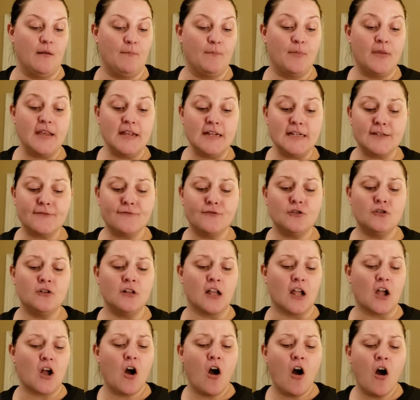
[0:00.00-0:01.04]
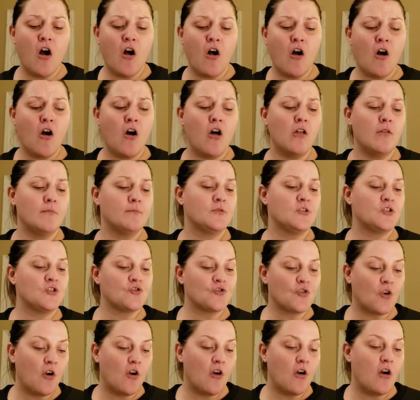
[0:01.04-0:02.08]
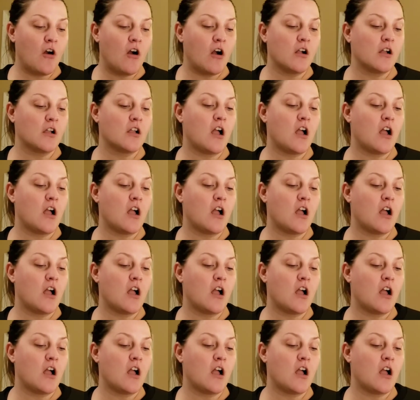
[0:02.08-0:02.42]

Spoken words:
peaceful and calm, strong,